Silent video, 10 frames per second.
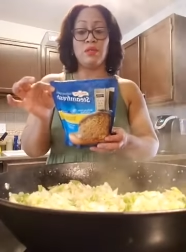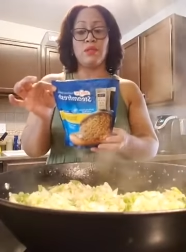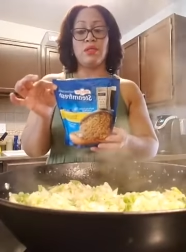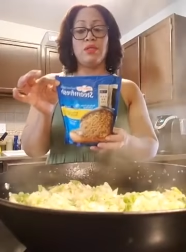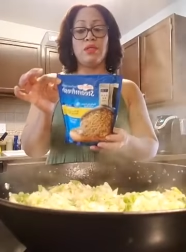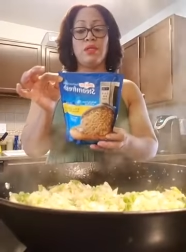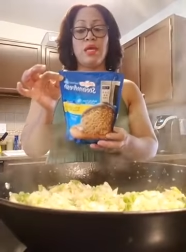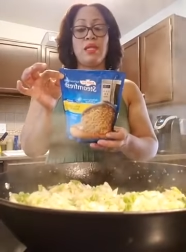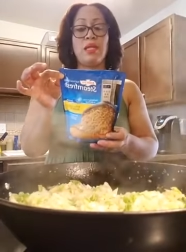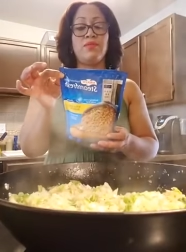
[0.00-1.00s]
really good.
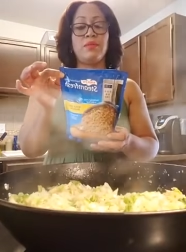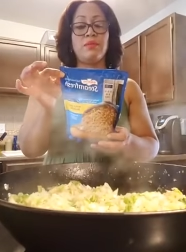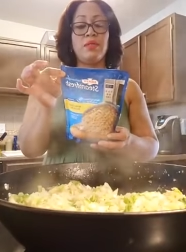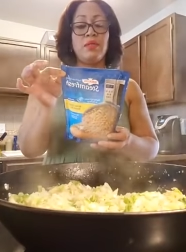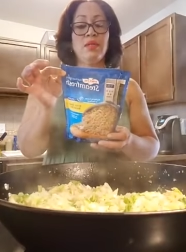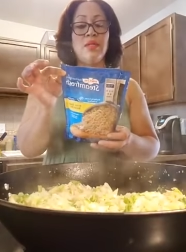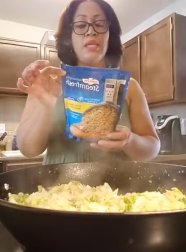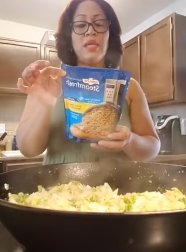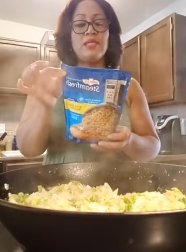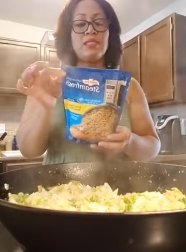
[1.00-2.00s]
I love them,
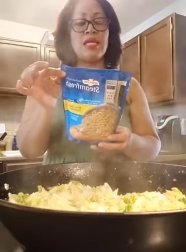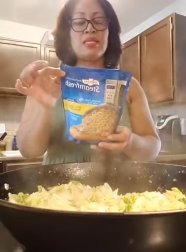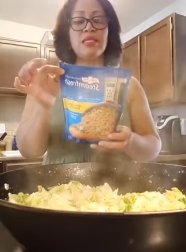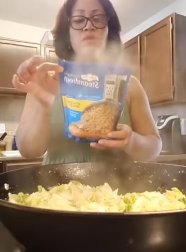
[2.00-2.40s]
and it's less than a